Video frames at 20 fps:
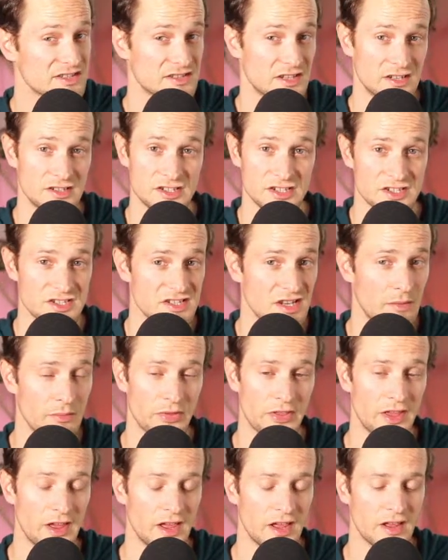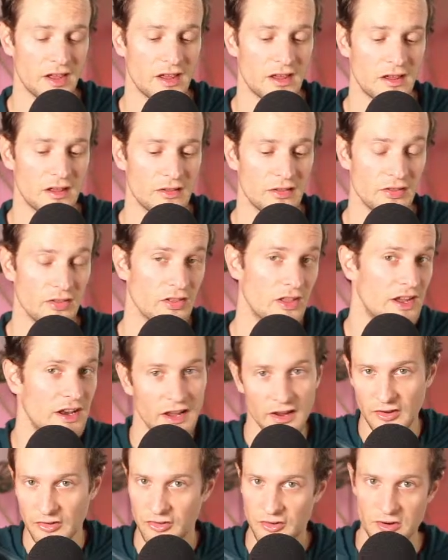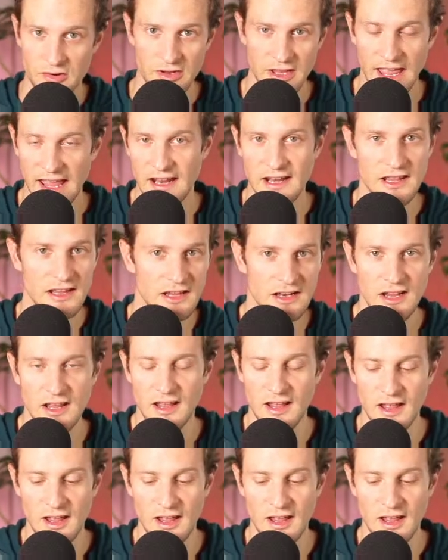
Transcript: They're just something Linux created,